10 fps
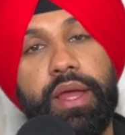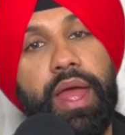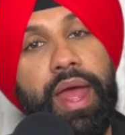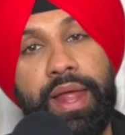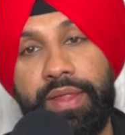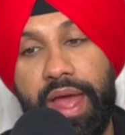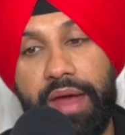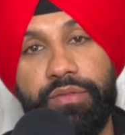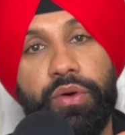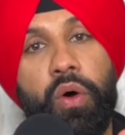and they
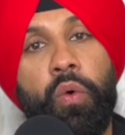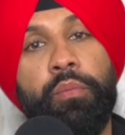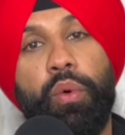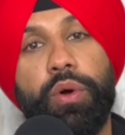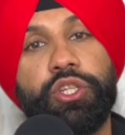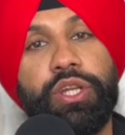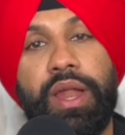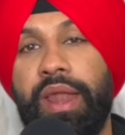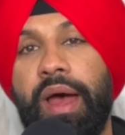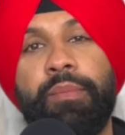have their own portion,
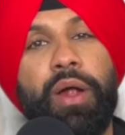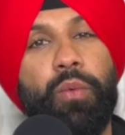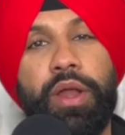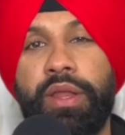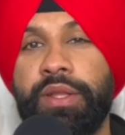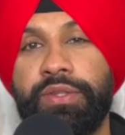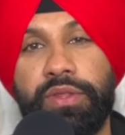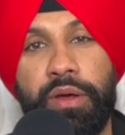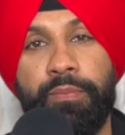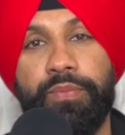and I'm not running into
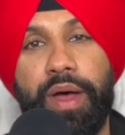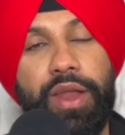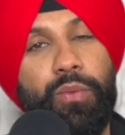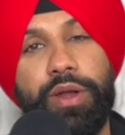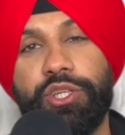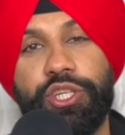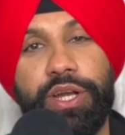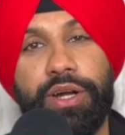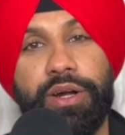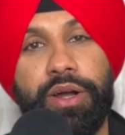them. I don't want to
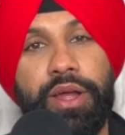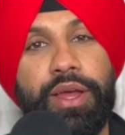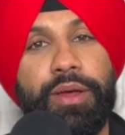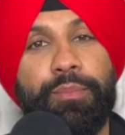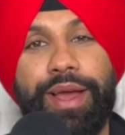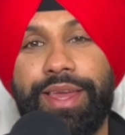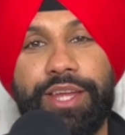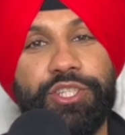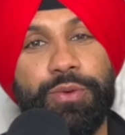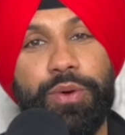share my
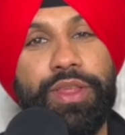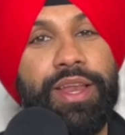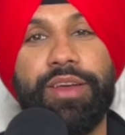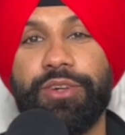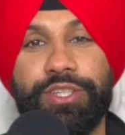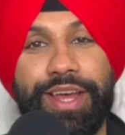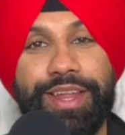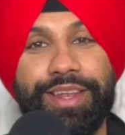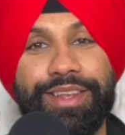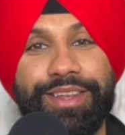kitchen with any other tenant.
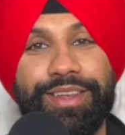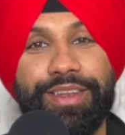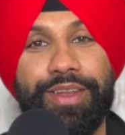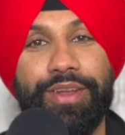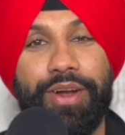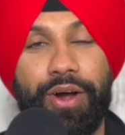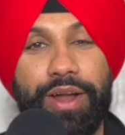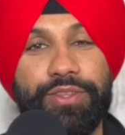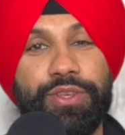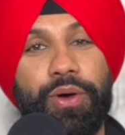All
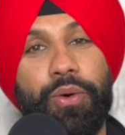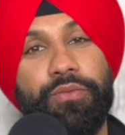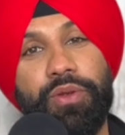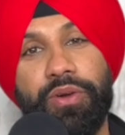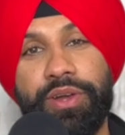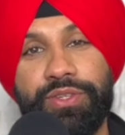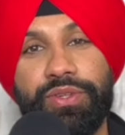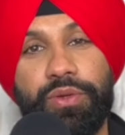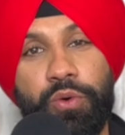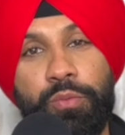right. So if you're into
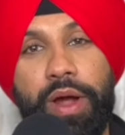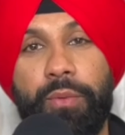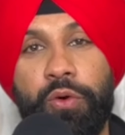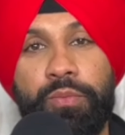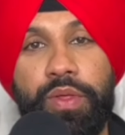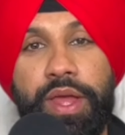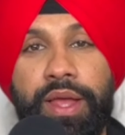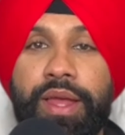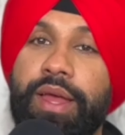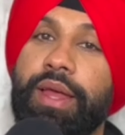the room by room thing,
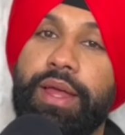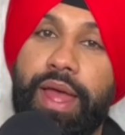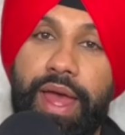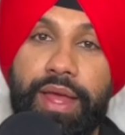hey,